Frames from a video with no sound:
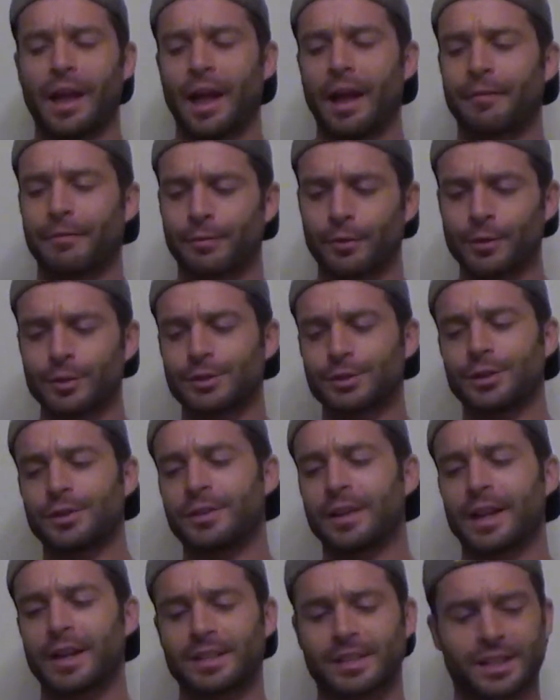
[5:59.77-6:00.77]
at first you
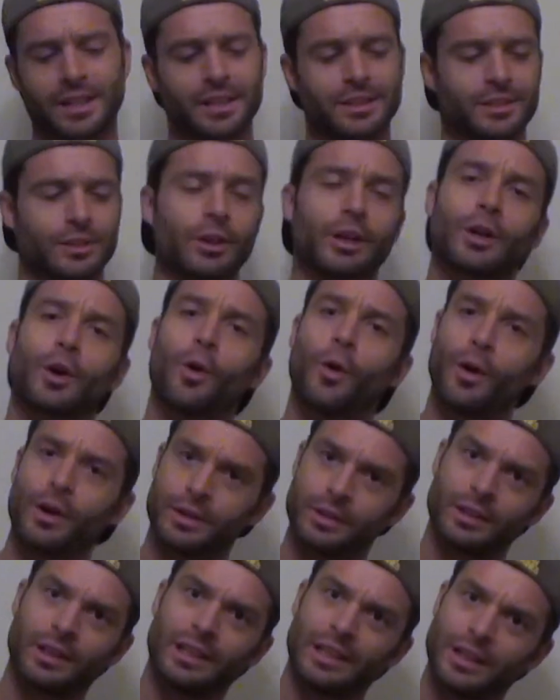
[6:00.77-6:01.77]
think it's going to start
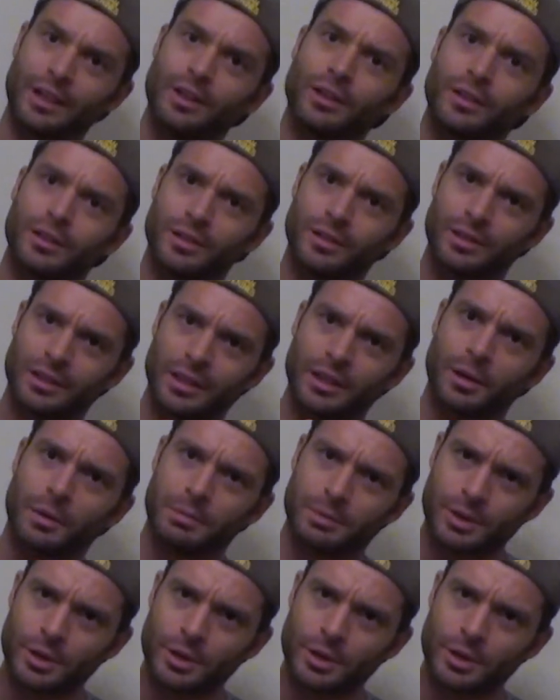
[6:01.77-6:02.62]
going a little